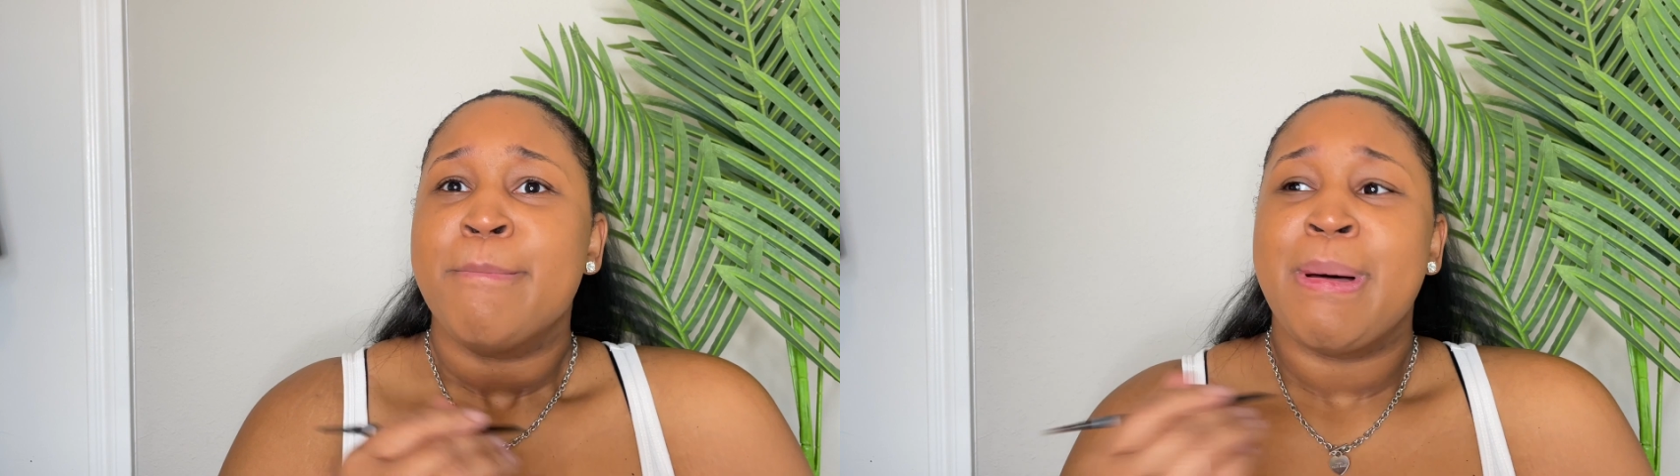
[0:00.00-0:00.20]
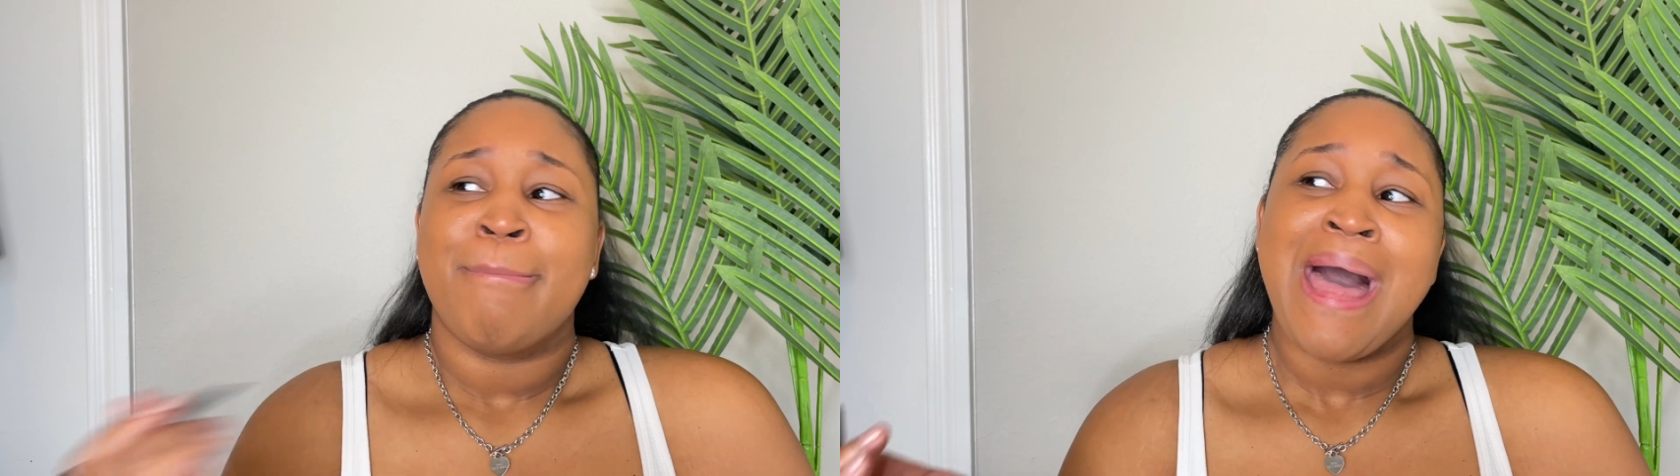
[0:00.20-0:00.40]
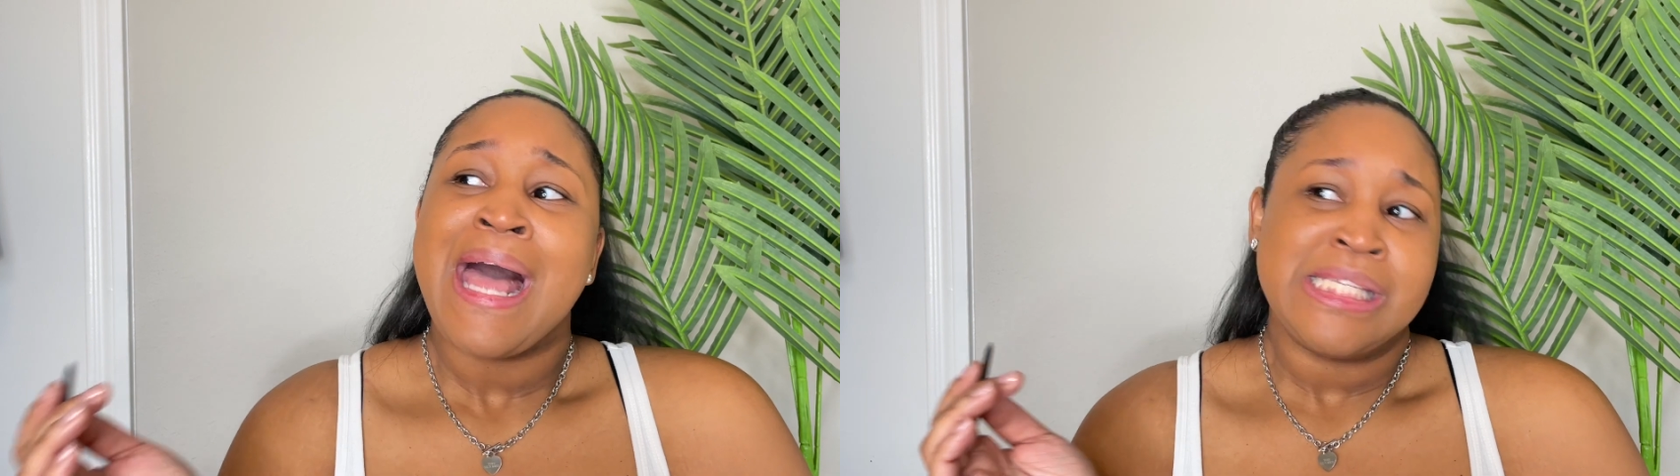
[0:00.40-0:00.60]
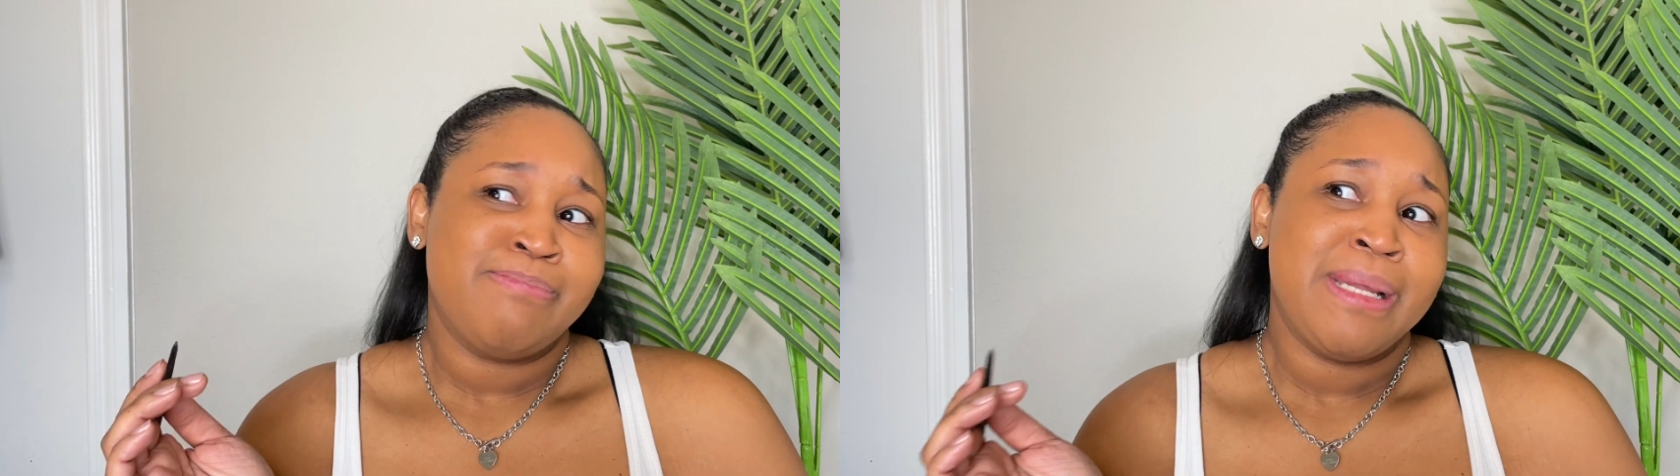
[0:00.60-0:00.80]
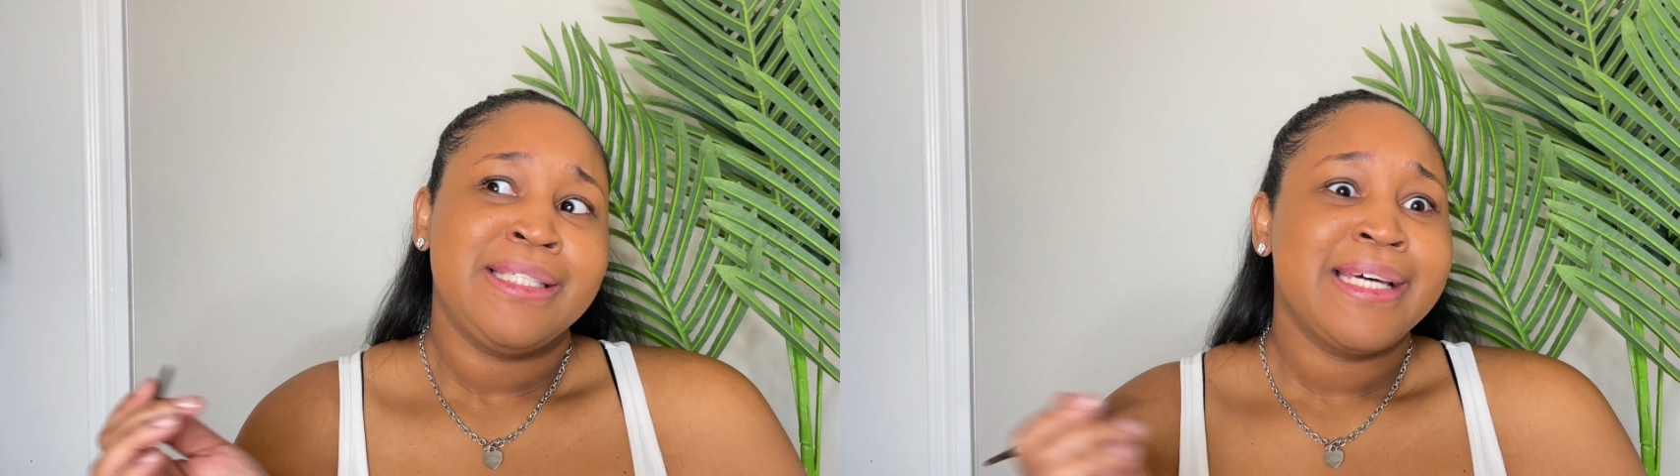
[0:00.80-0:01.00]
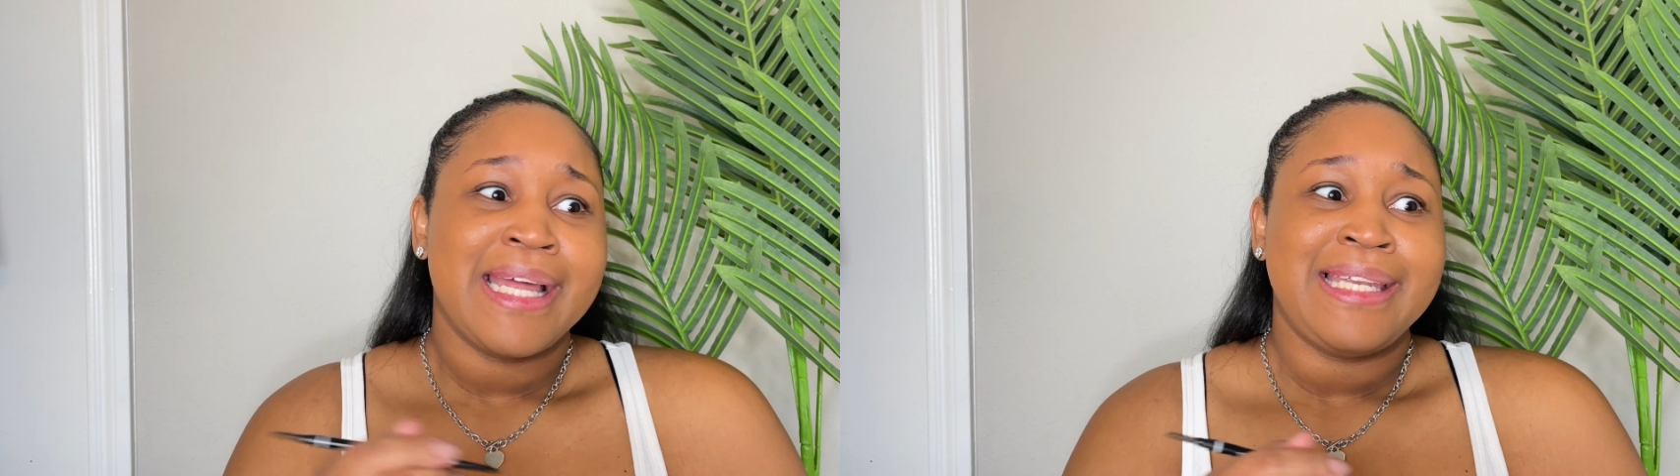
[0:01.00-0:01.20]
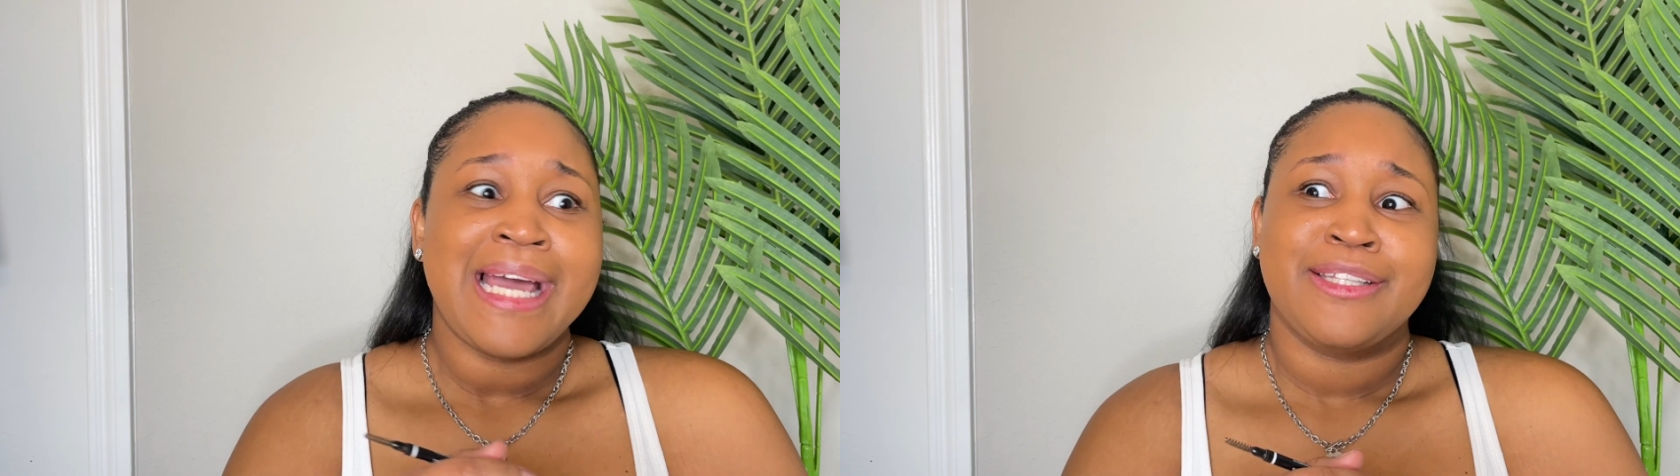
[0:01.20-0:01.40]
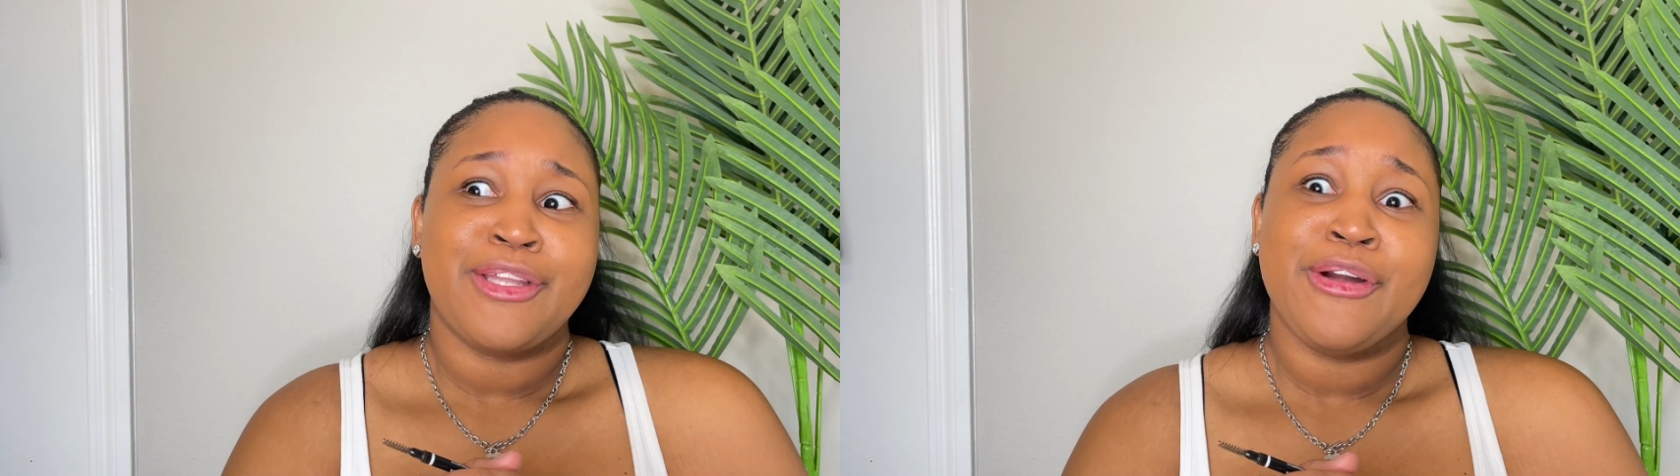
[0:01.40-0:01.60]
but mine's been looking
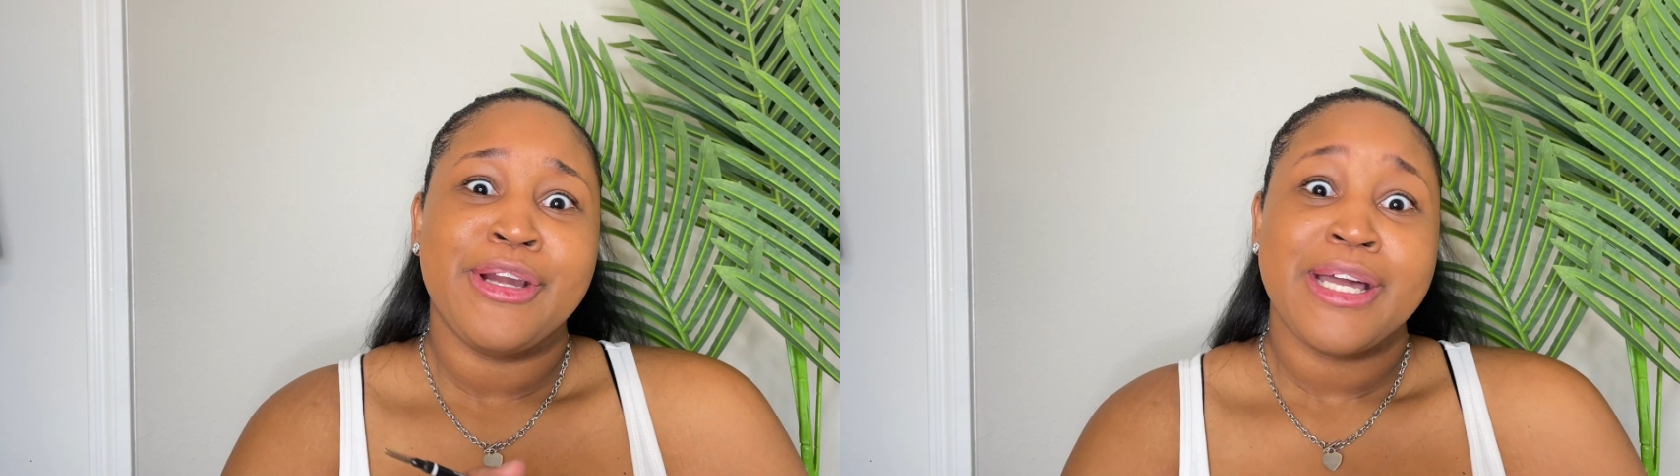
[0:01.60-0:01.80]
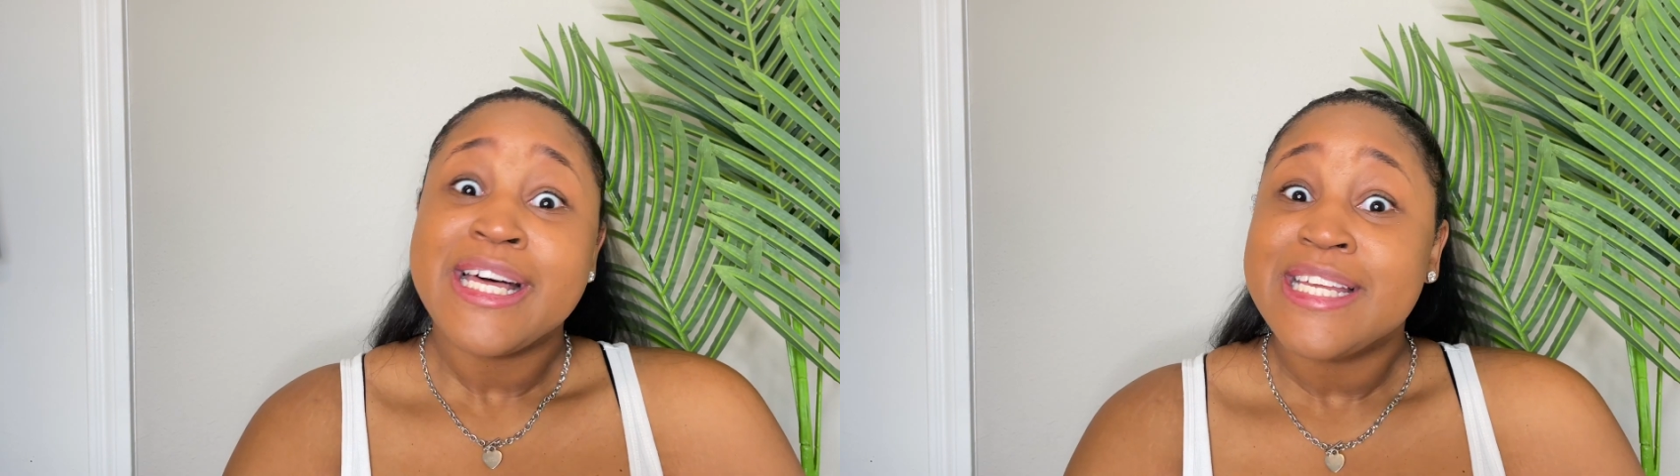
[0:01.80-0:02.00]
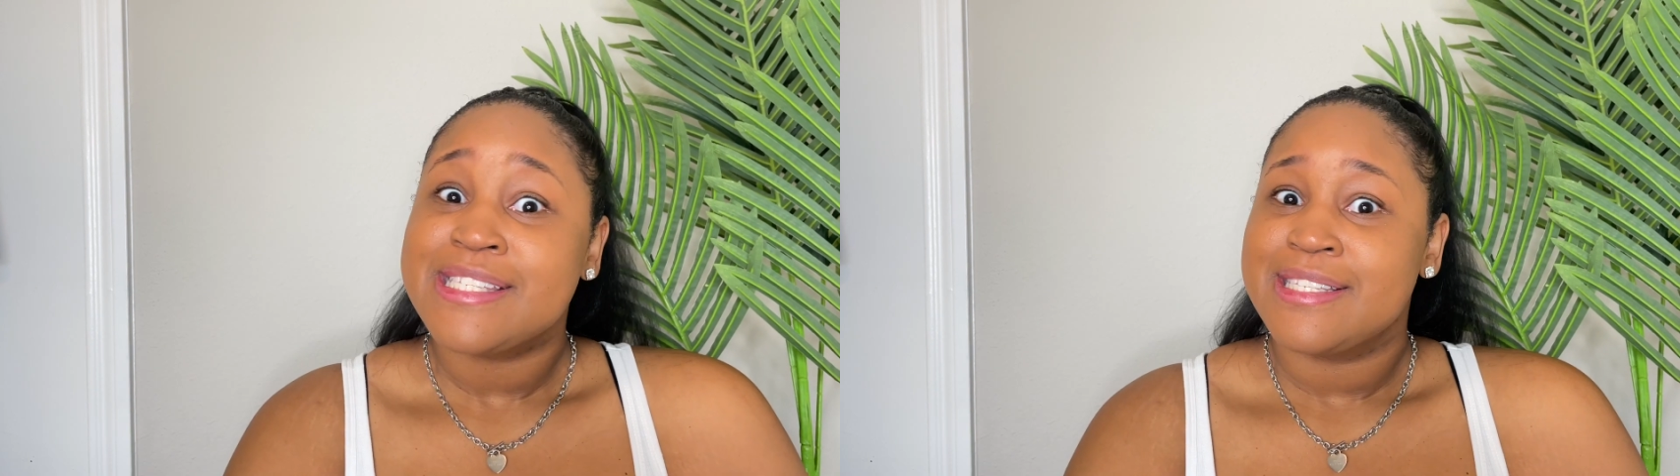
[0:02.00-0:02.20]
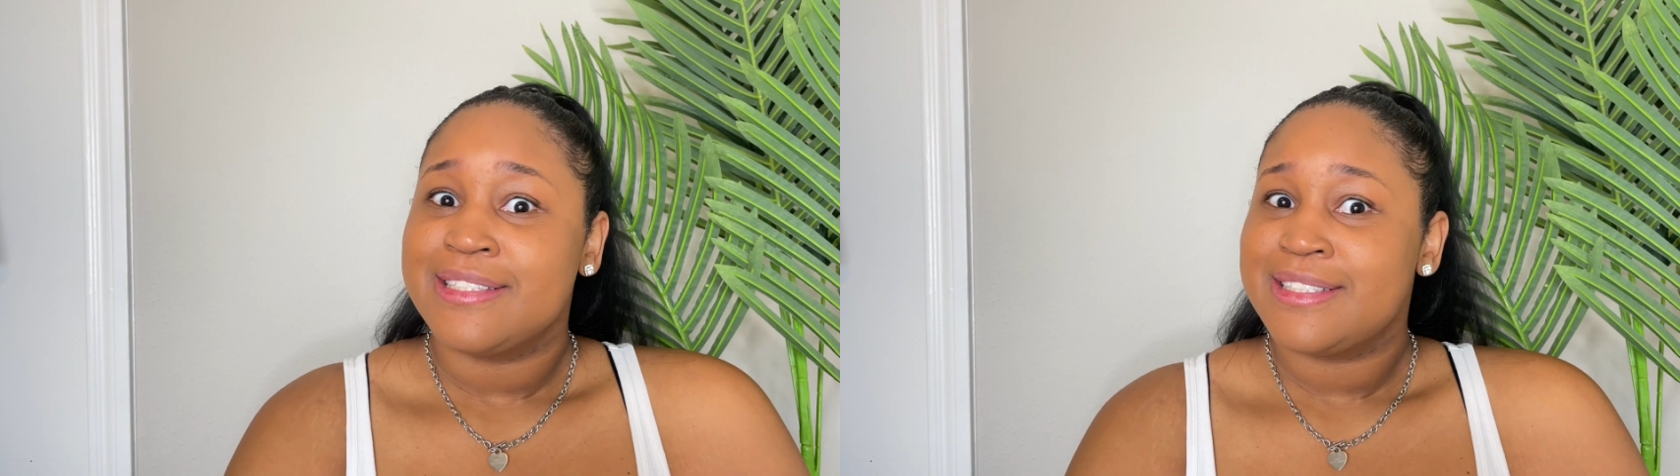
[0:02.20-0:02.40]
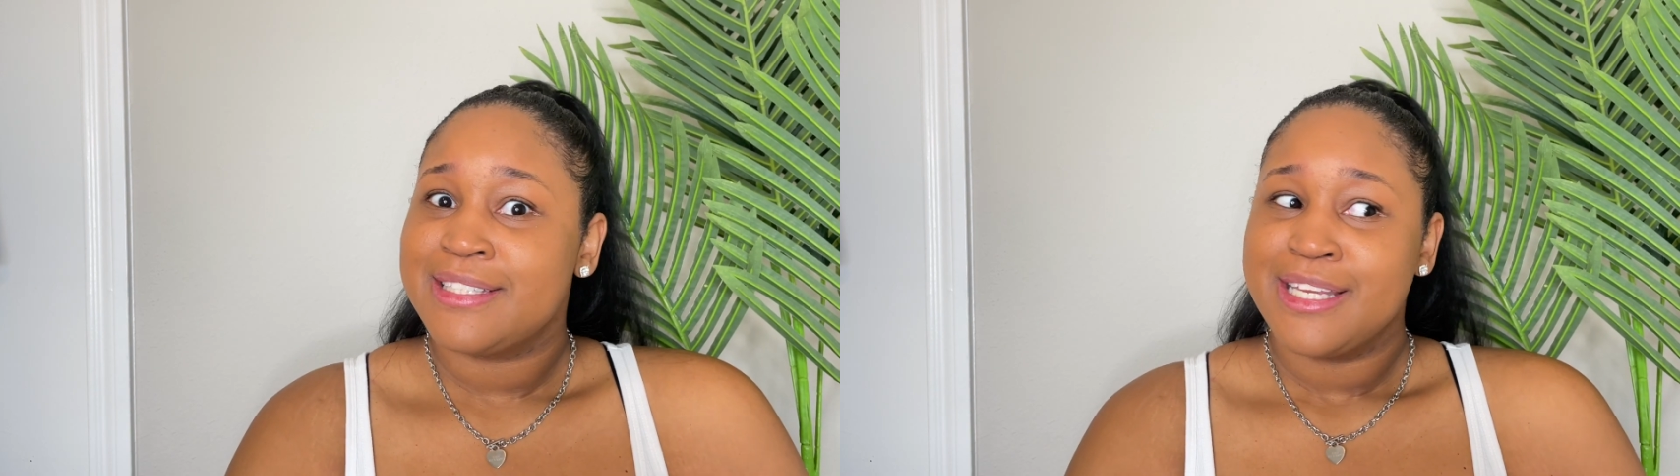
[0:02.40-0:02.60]
like third cousins.